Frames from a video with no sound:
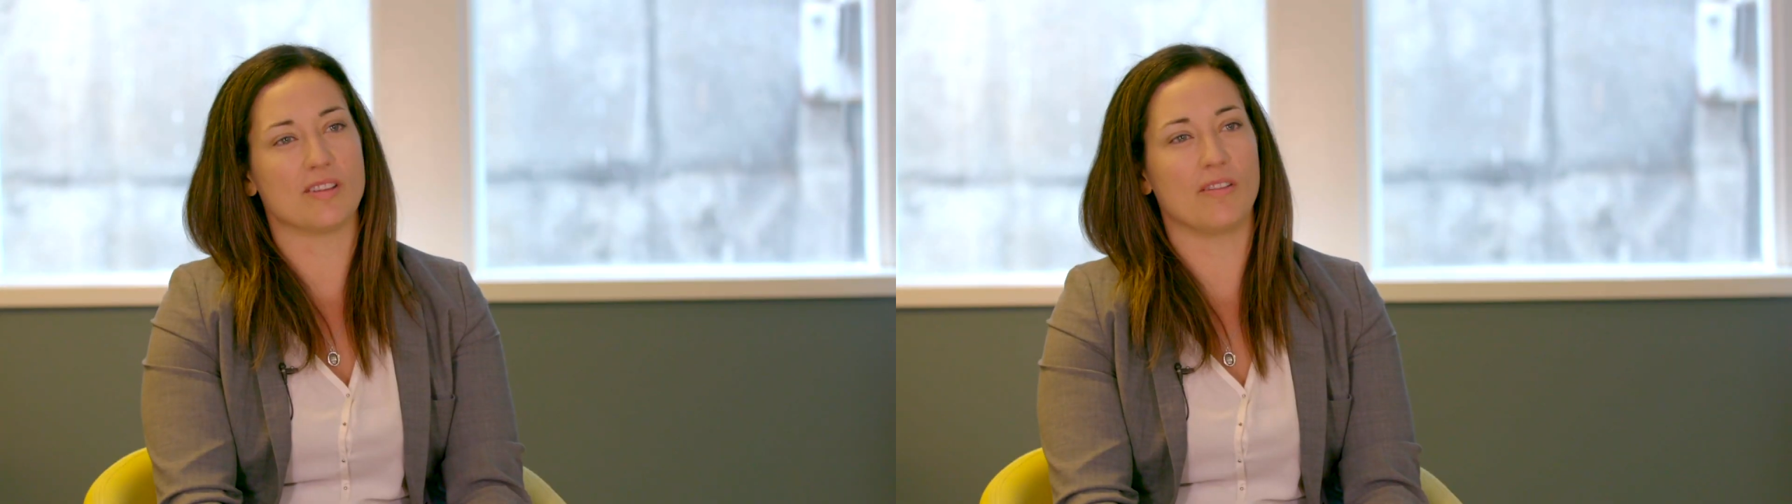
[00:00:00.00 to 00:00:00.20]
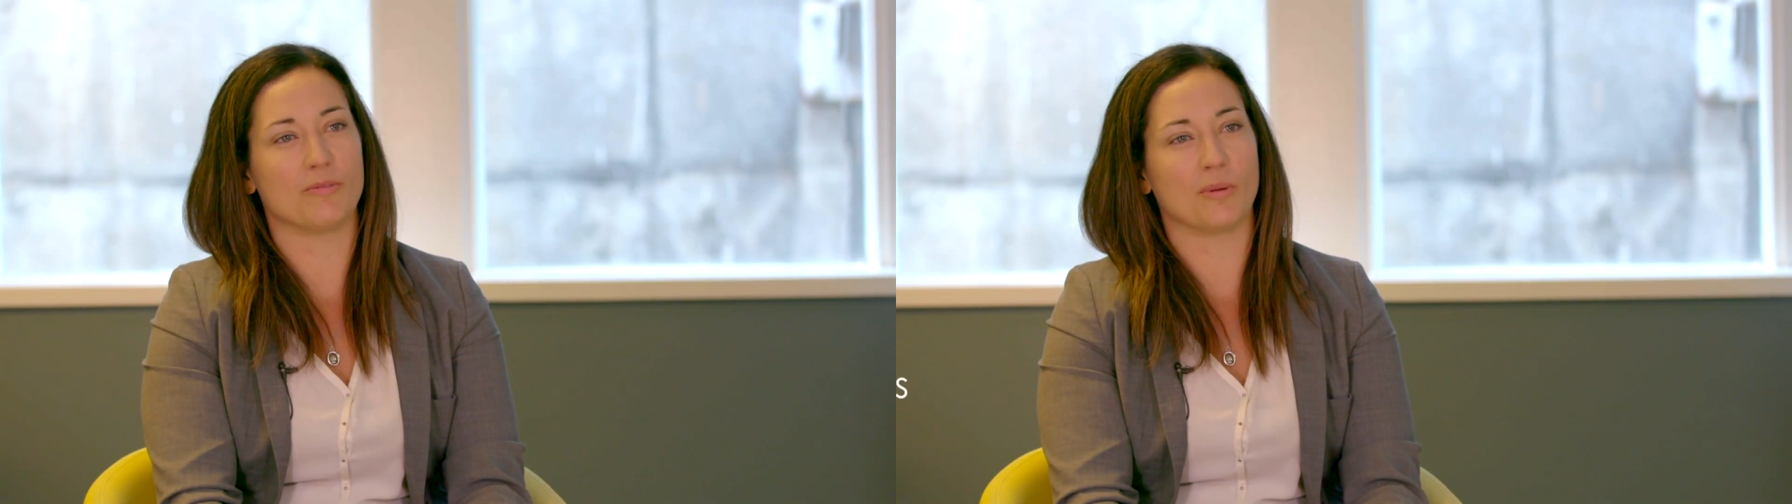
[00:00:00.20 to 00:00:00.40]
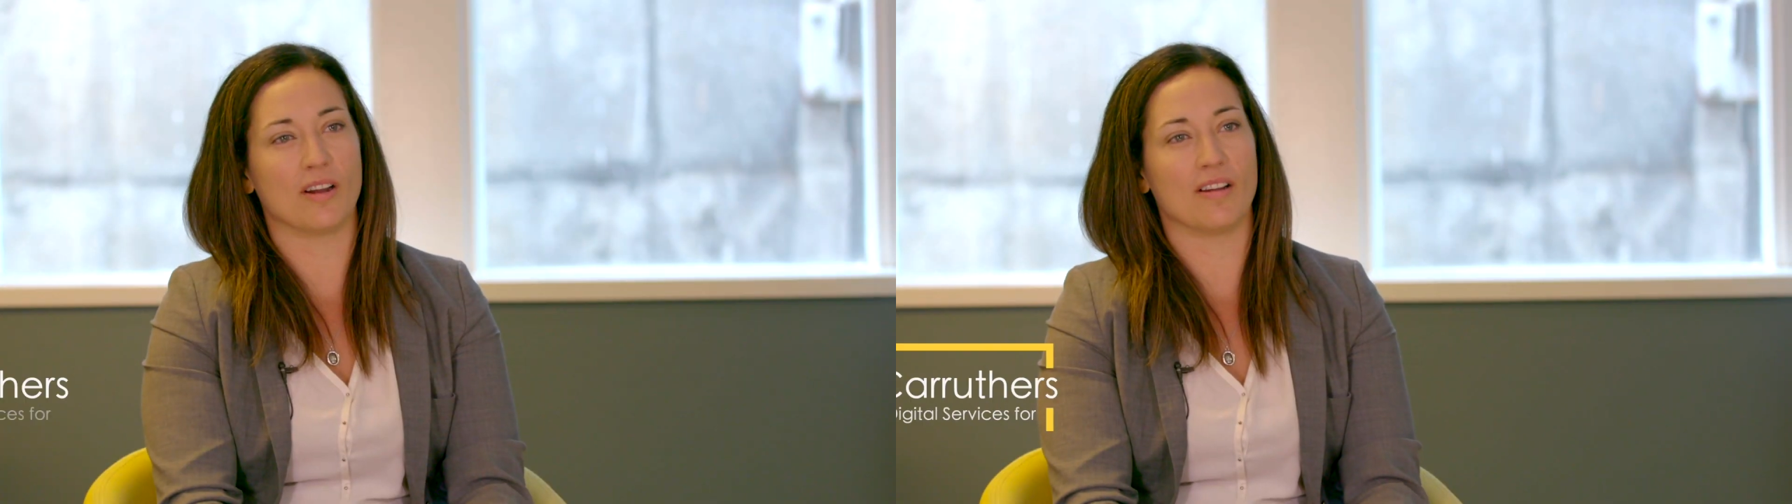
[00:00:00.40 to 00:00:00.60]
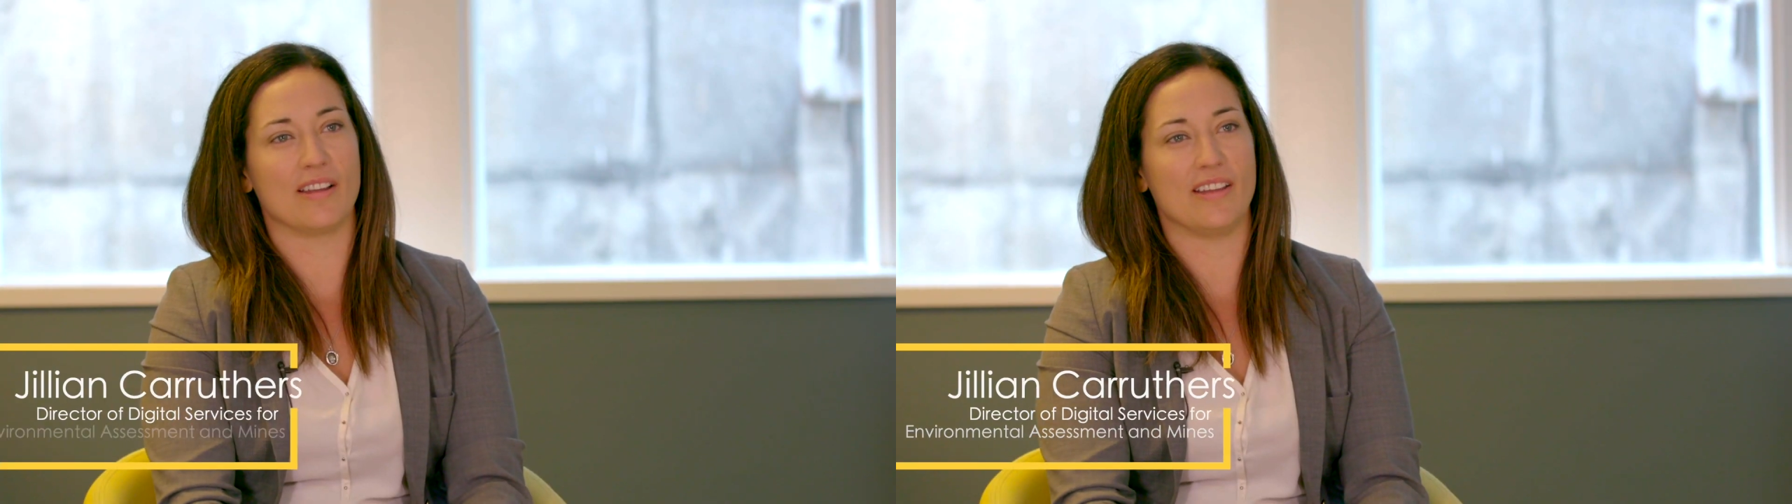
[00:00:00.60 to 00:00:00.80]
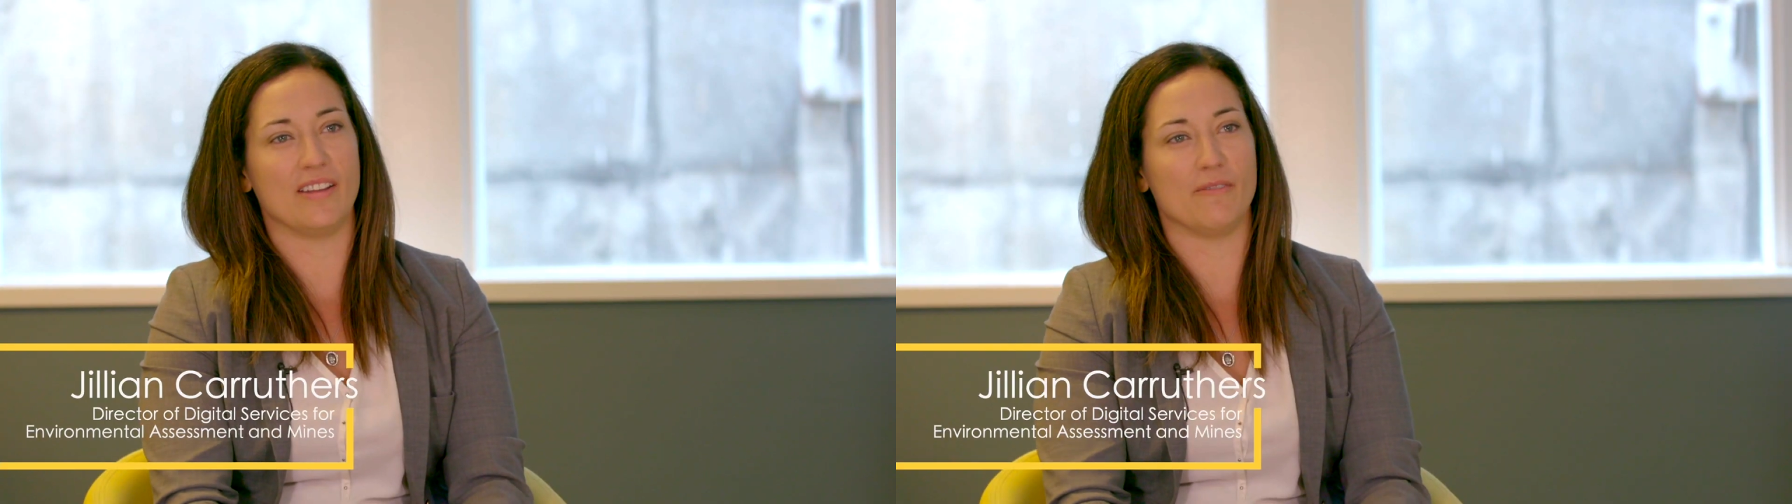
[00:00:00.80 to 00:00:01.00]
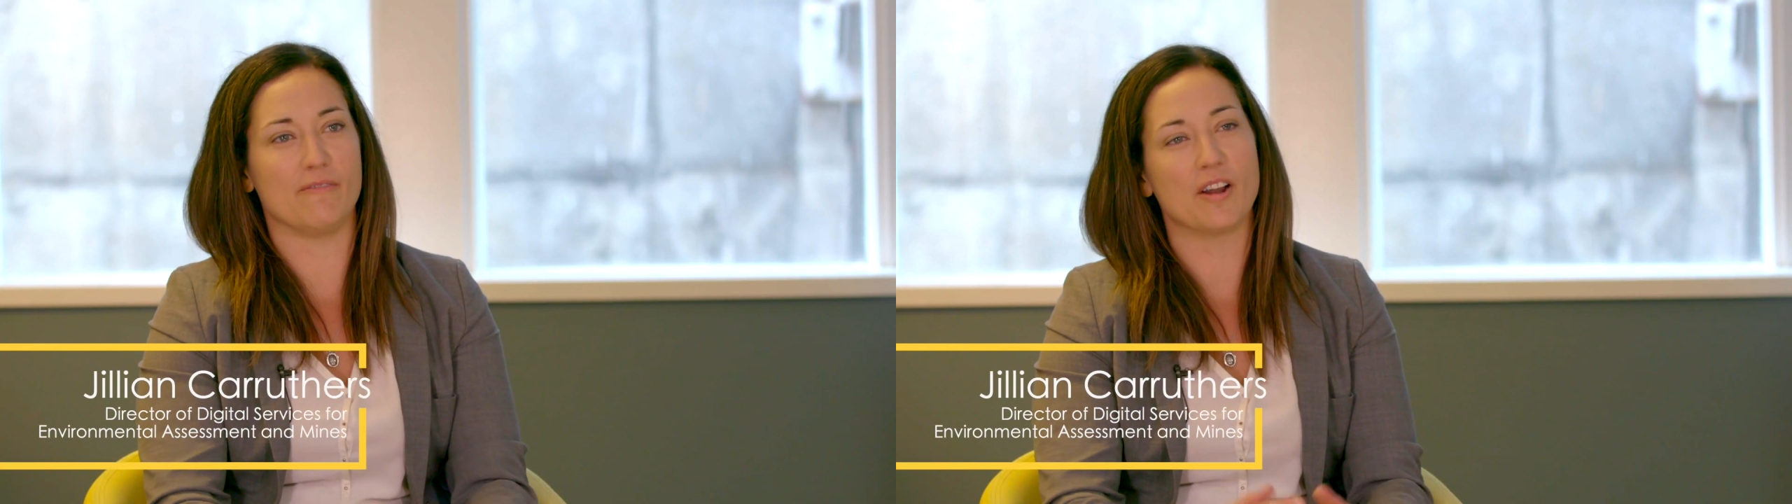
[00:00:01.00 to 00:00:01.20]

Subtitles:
software in